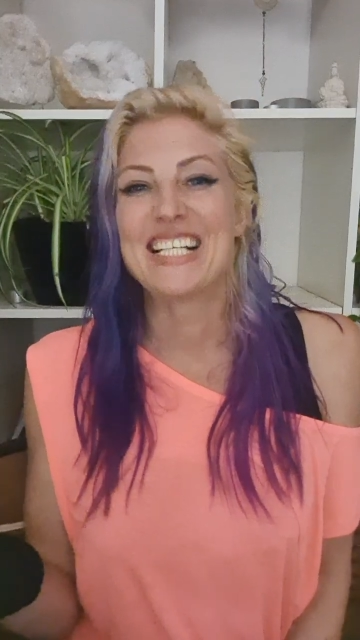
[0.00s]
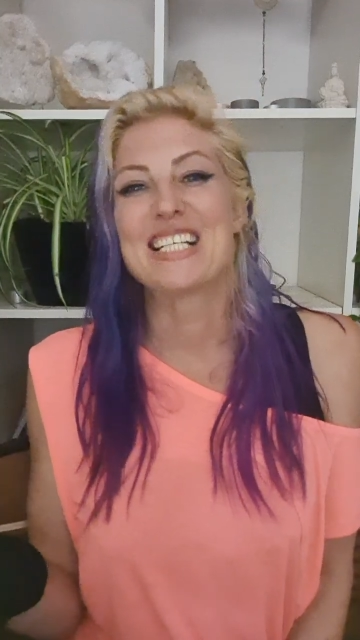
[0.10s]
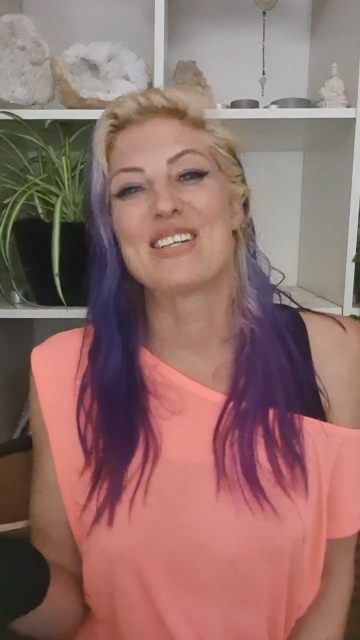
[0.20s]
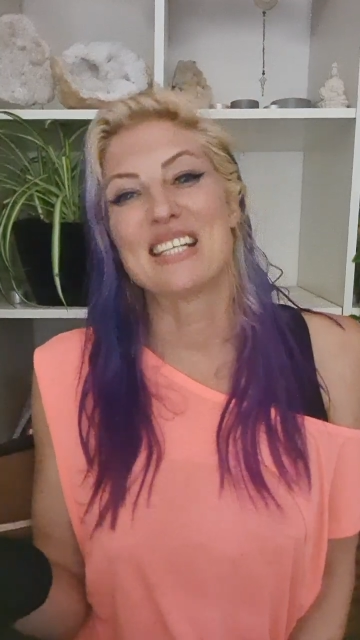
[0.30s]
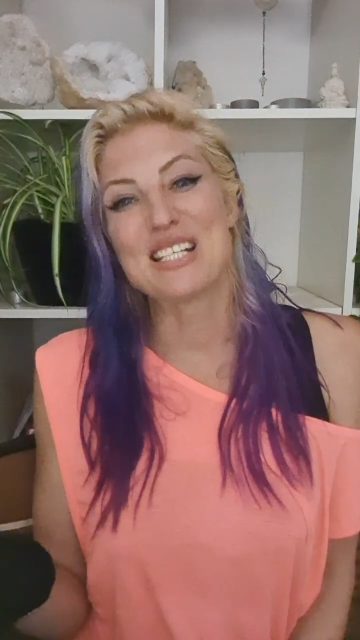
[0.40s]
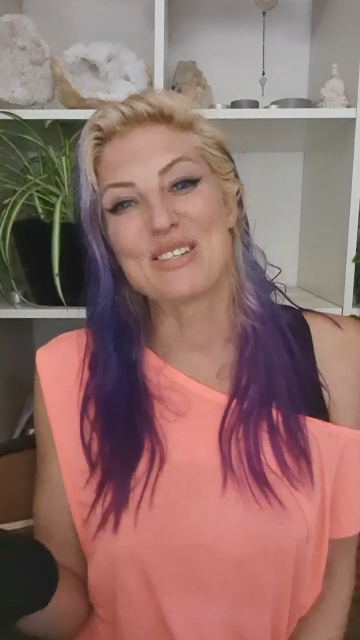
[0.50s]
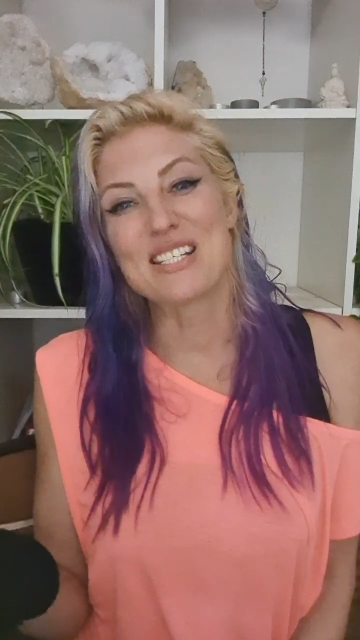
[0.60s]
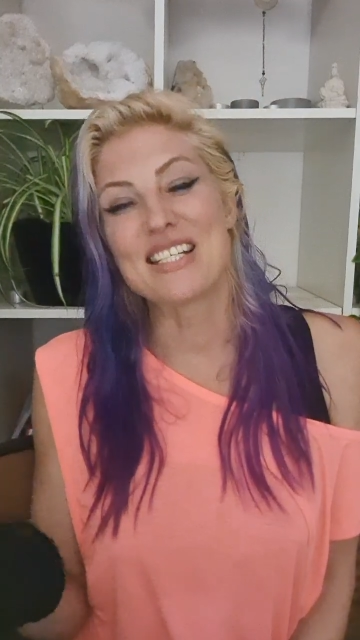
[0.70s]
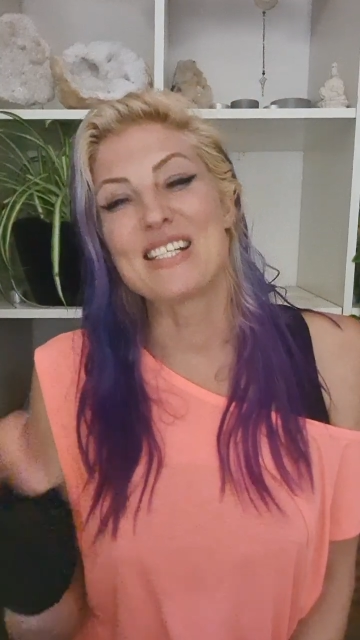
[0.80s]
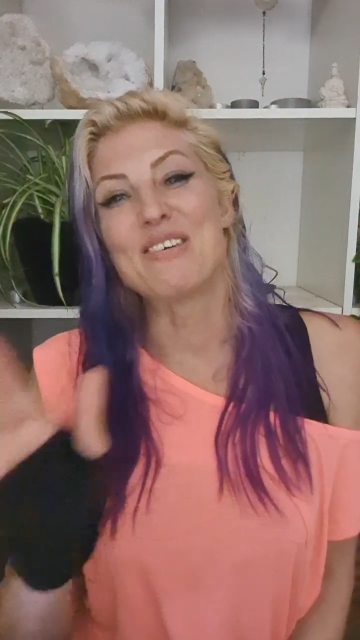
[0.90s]
So this
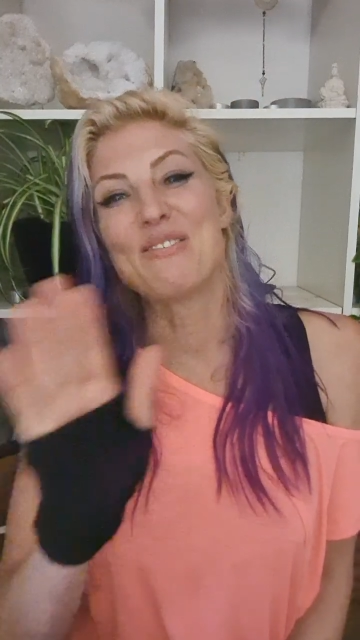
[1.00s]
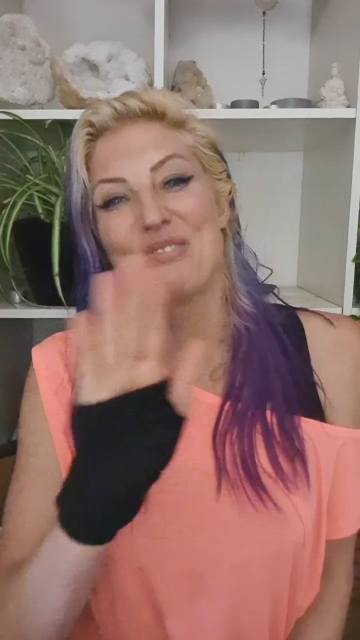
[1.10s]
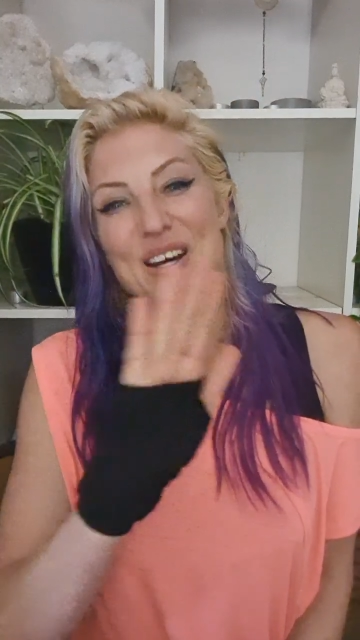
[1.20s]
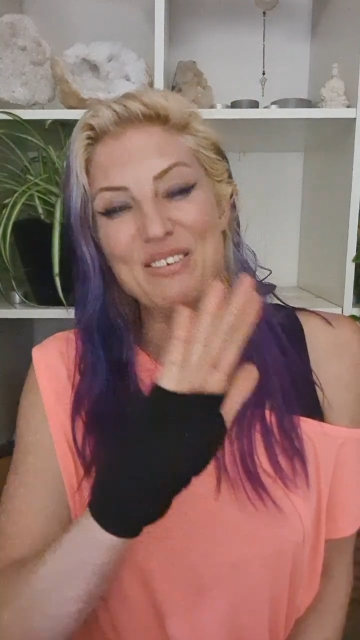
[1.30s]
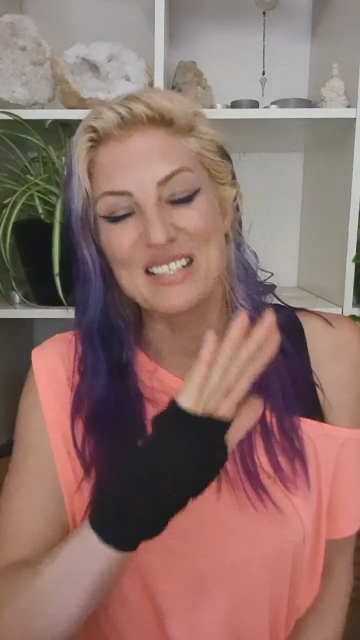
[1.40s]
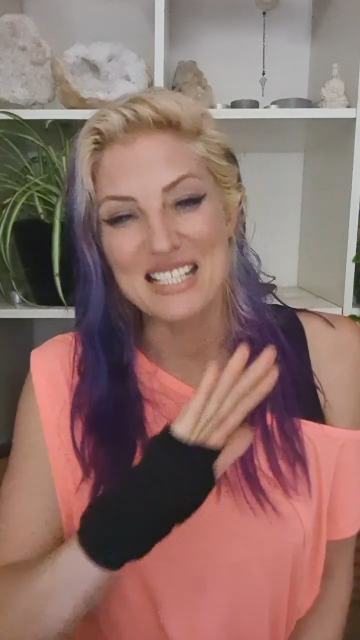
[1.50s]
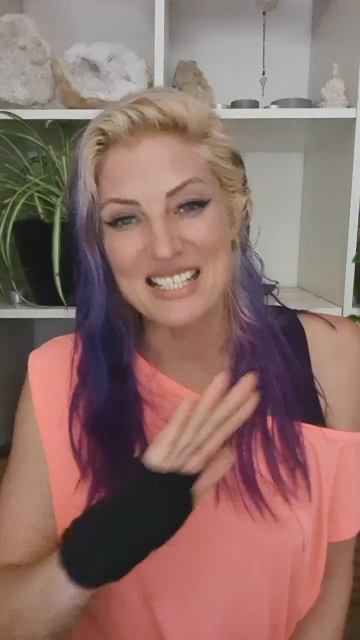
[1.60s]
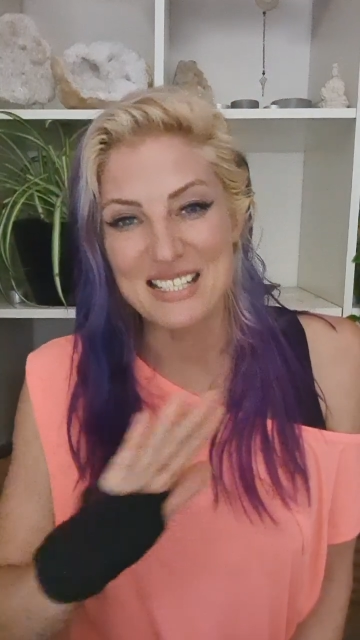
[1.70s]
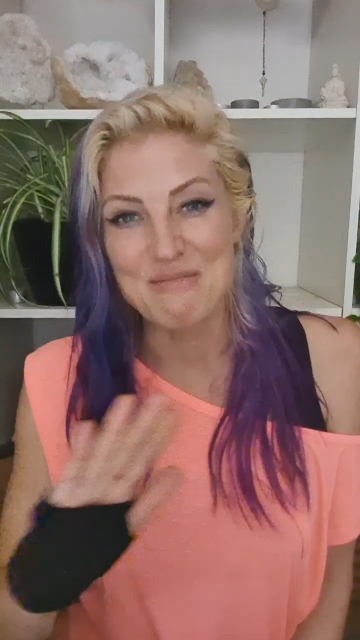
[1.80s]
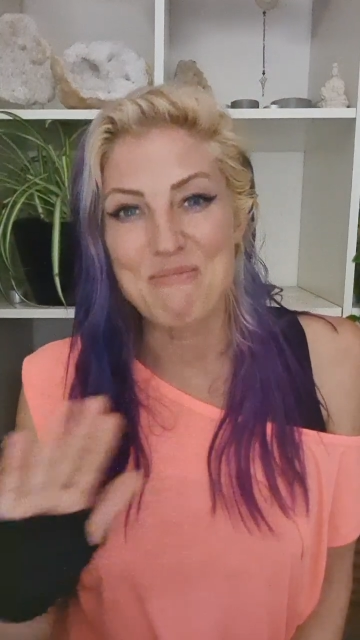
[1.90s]
is just a very
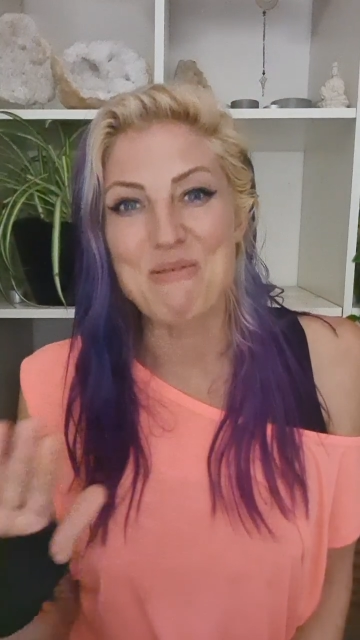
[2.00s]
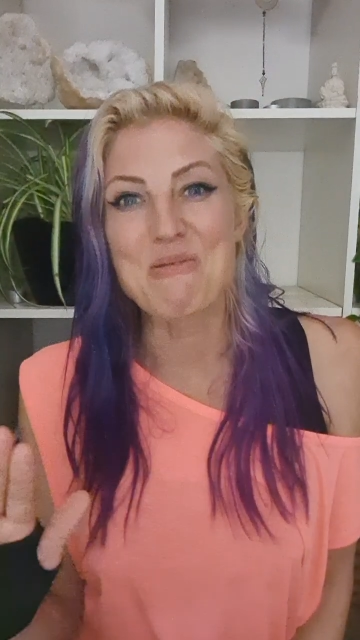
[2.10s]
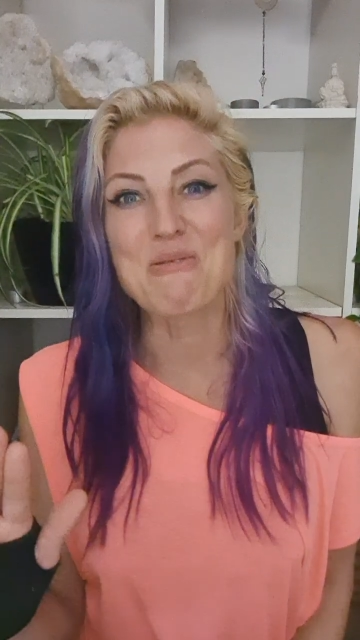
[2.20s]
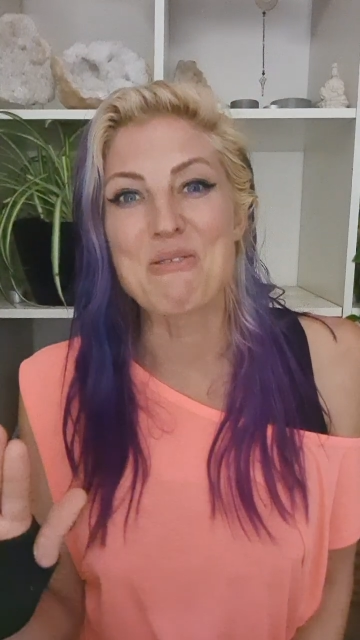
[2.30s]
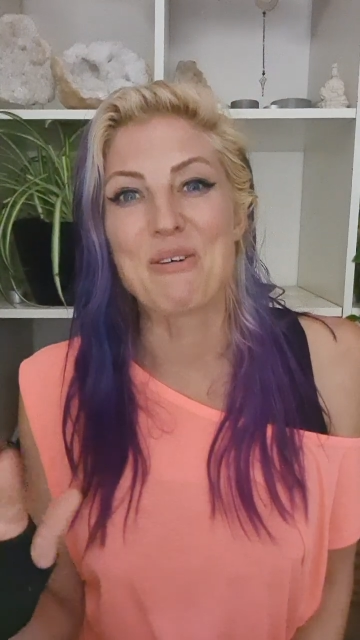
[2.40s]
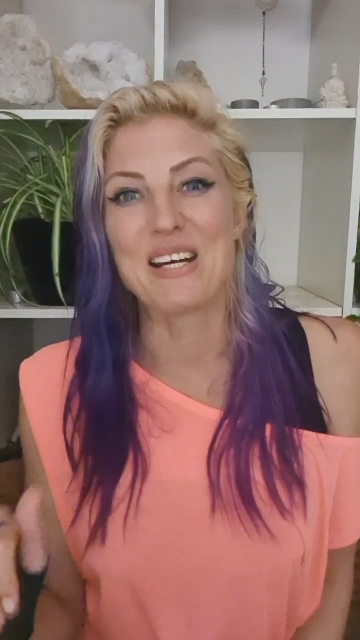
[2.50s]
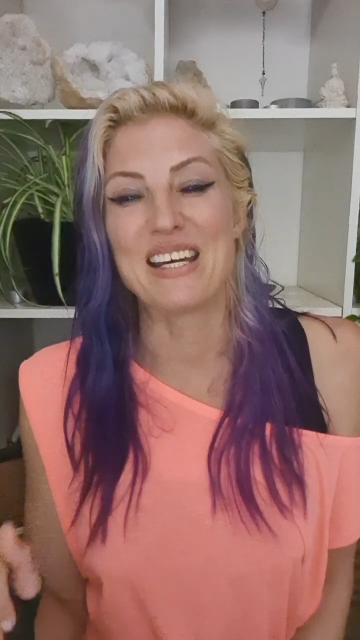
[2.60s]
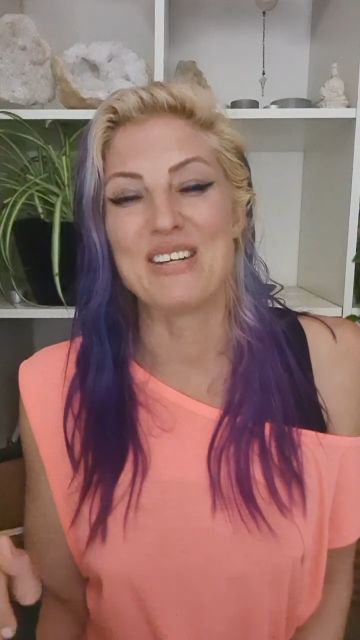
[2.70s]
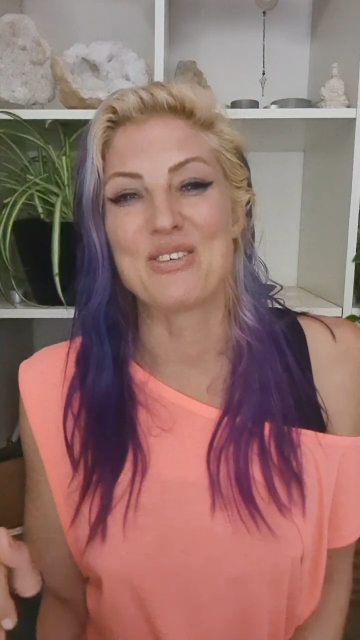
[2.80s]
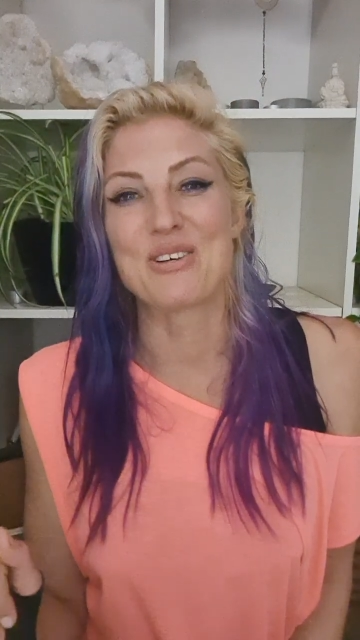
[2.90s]
simple,
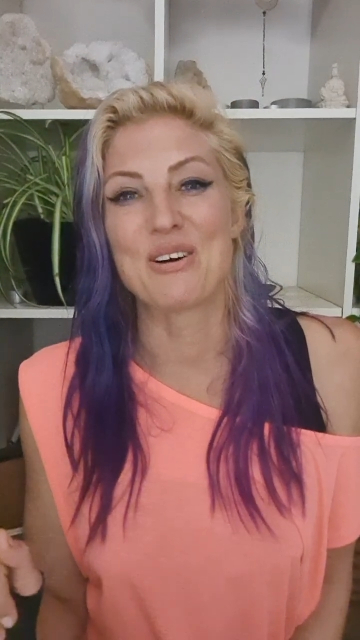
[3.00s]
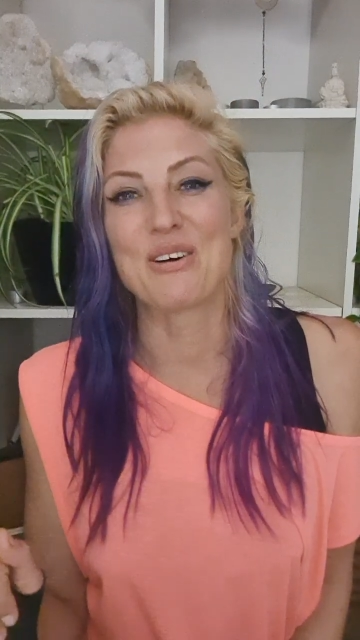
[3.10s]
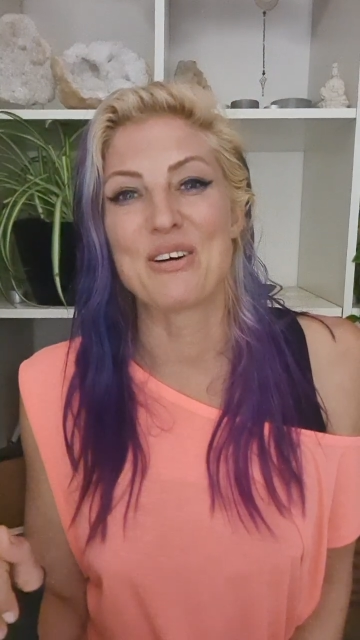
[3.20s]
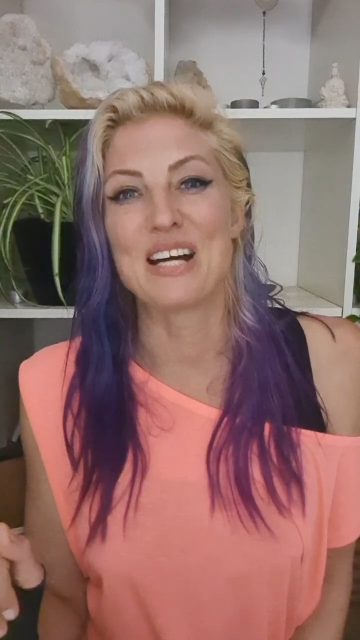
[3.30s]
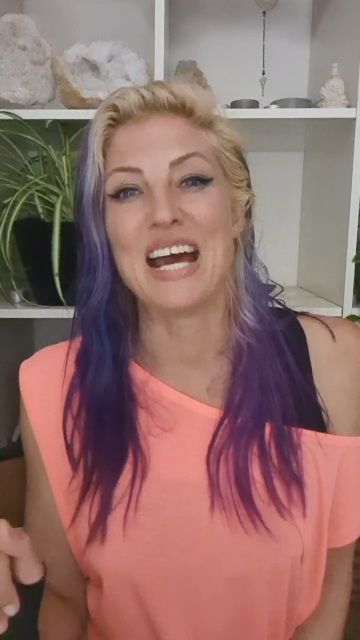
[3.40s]
quick intro,